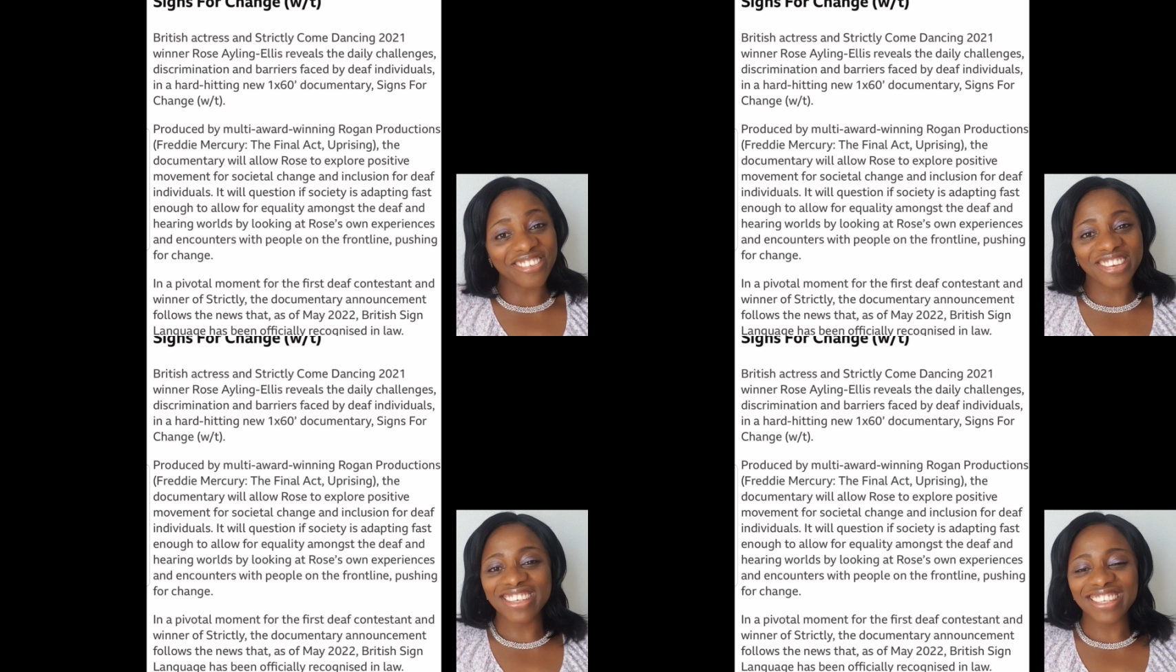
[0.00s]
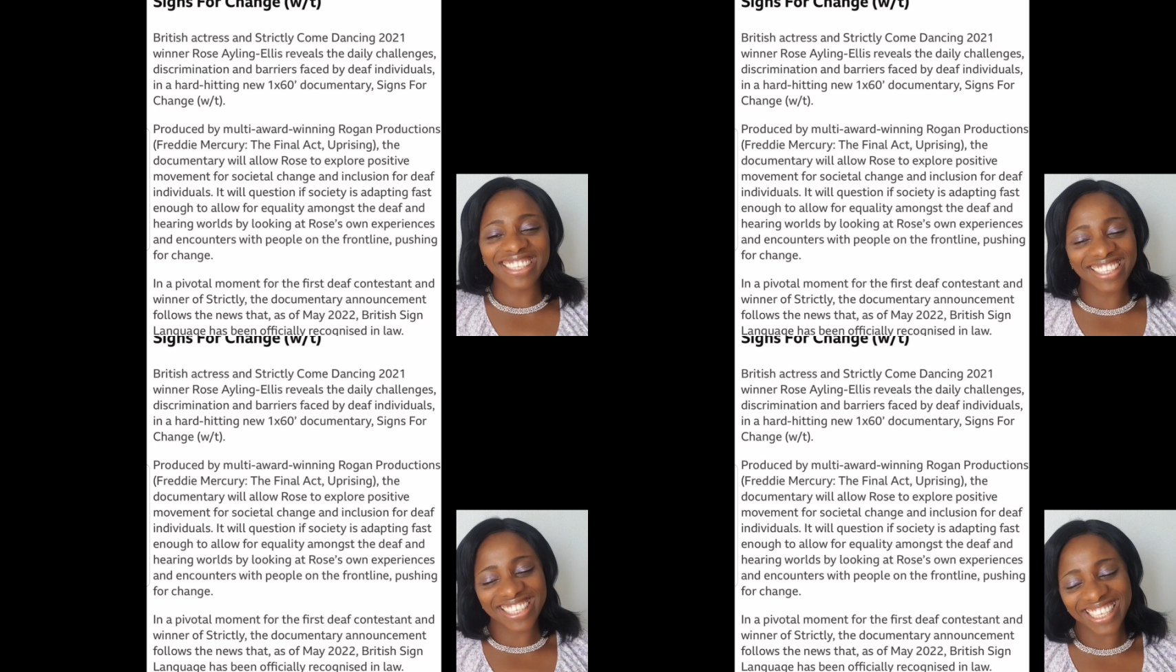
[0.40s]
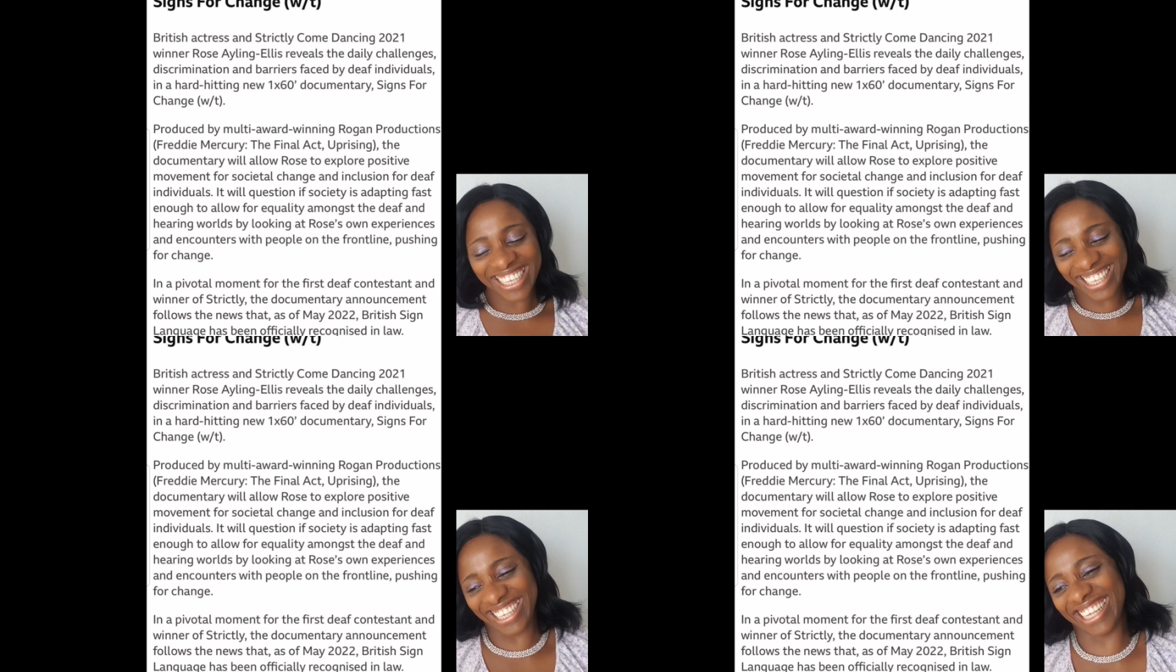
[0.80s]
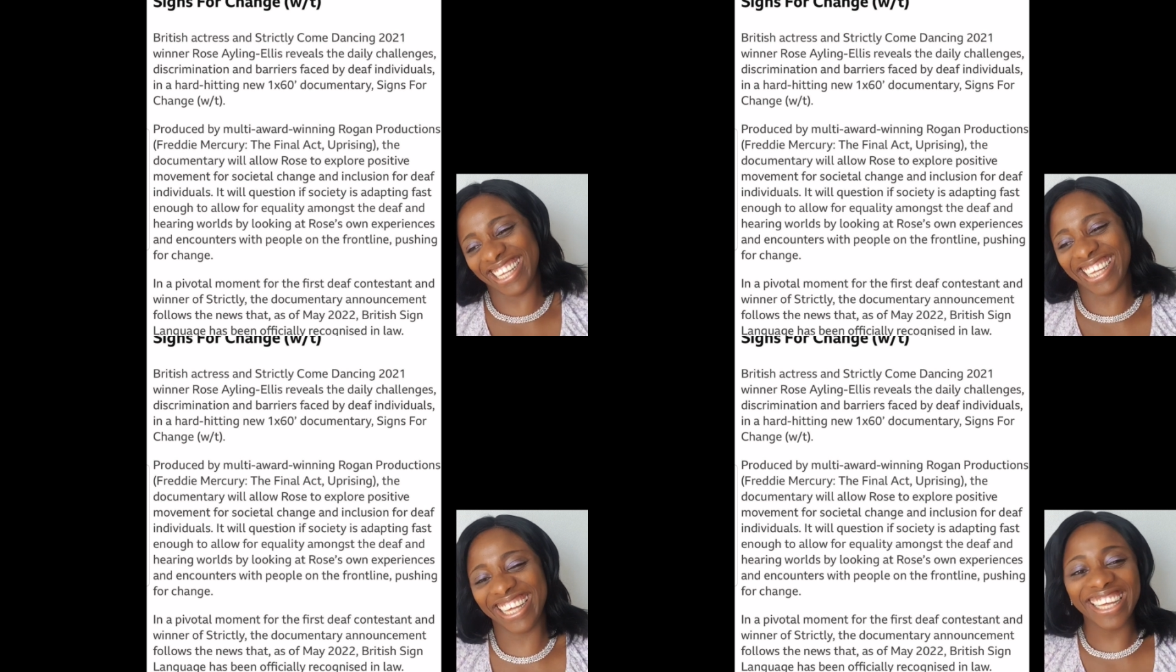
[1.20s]
and encounters with
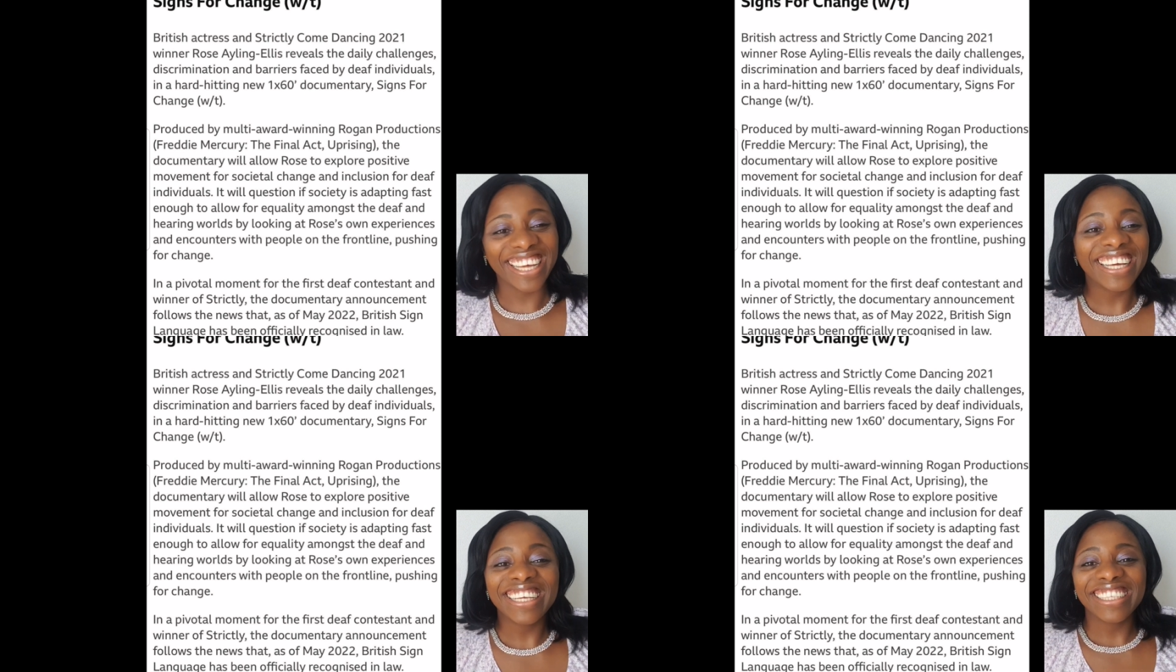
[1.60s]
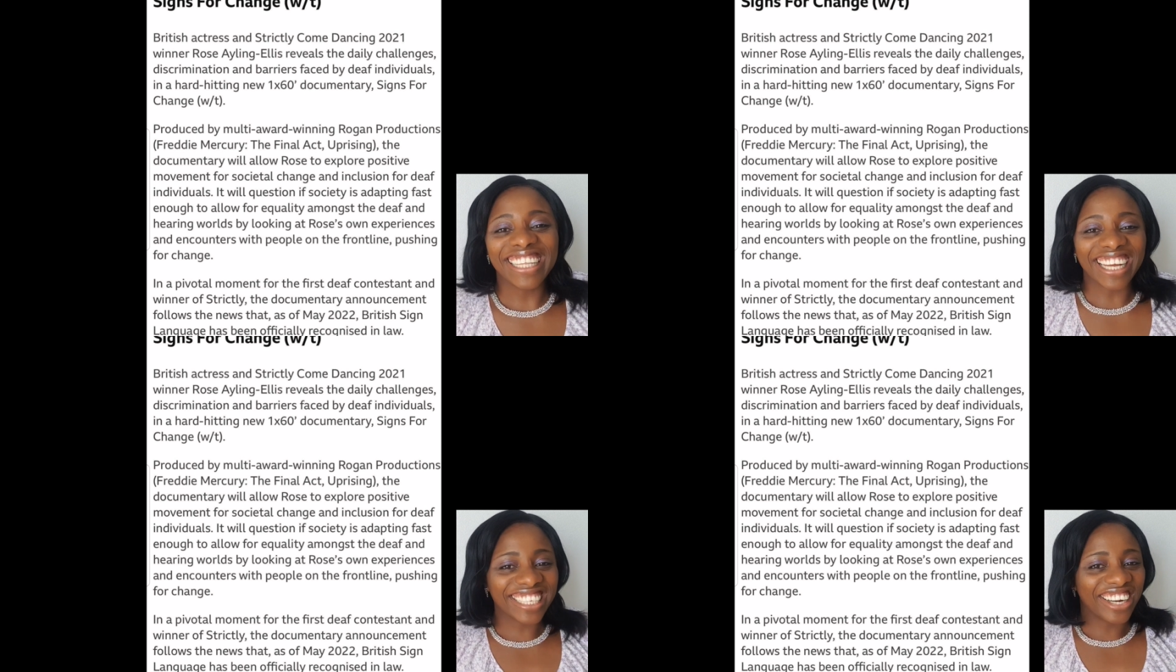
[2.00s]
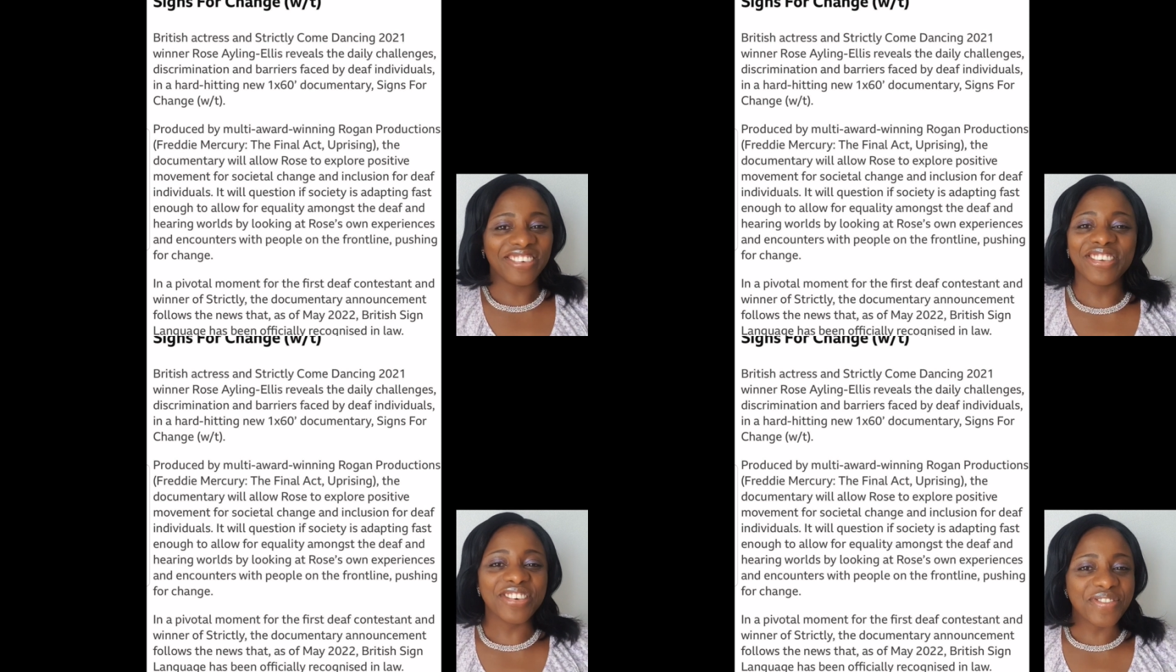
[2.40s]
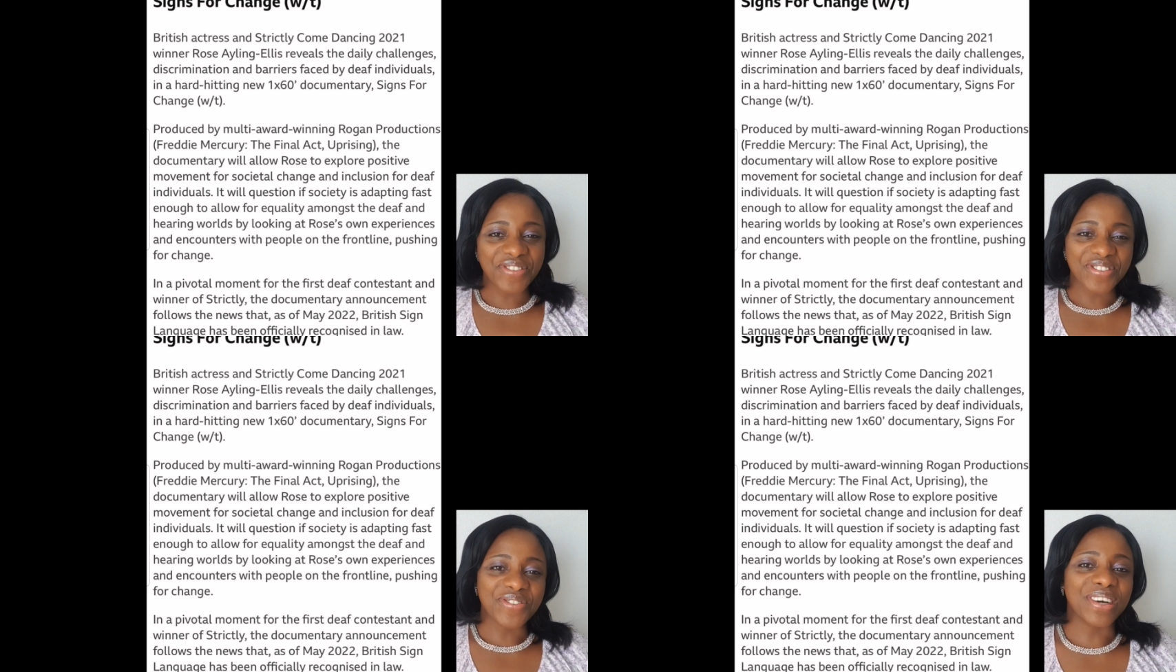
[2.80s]
people on the front line,
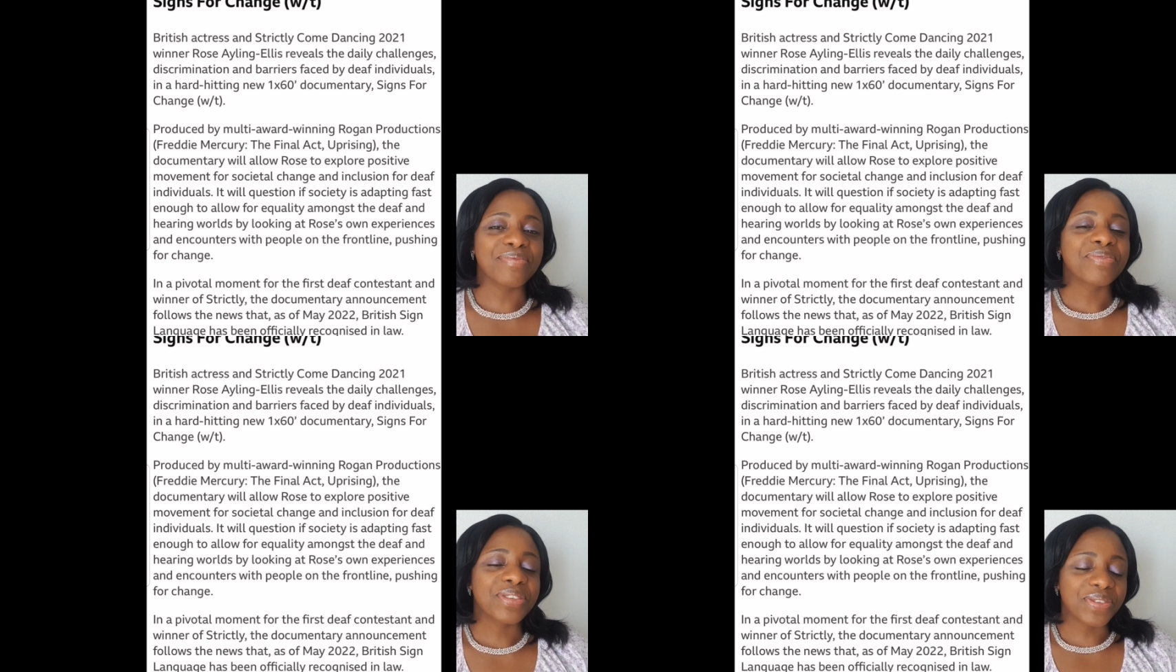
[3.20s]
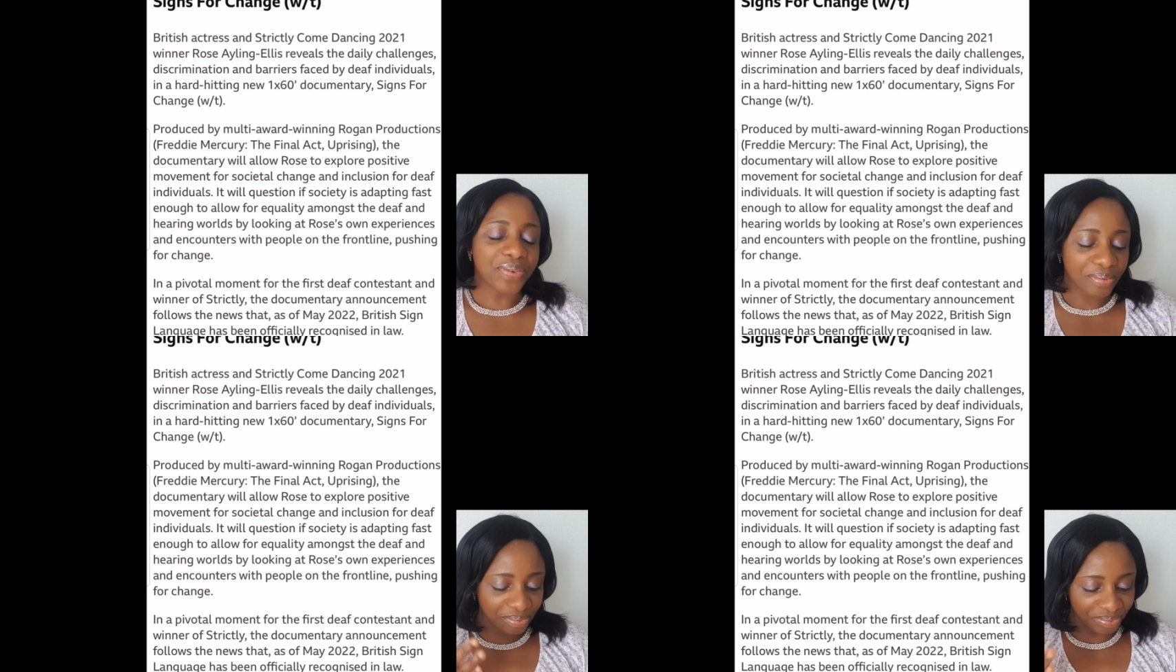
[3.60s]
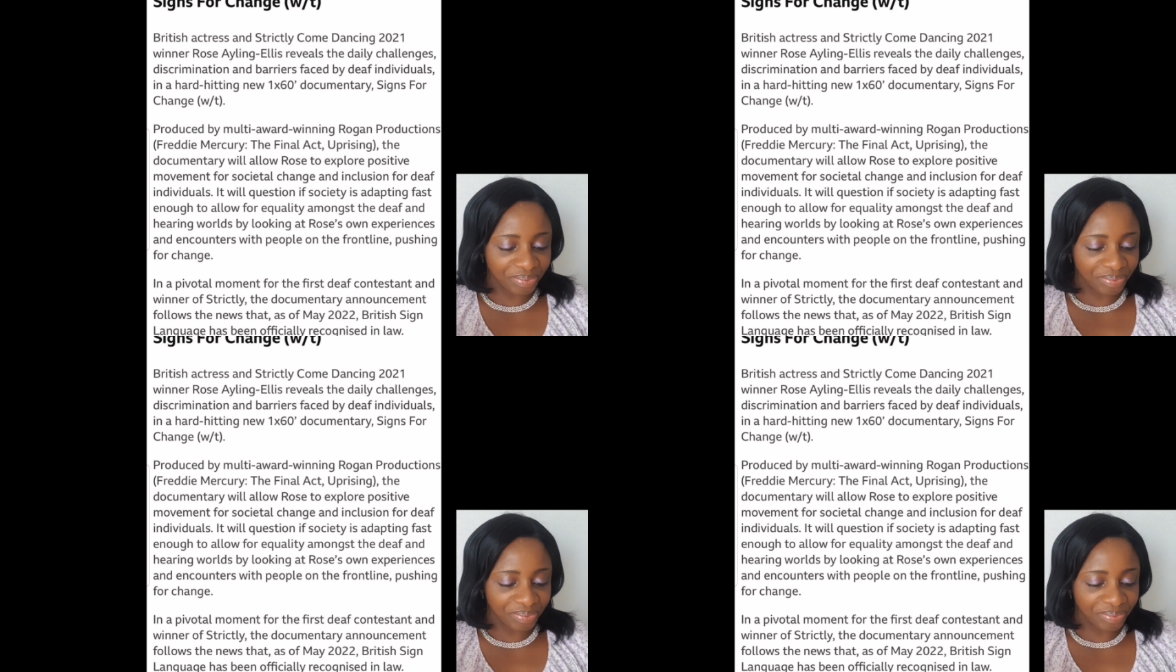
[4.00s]
pushing for change.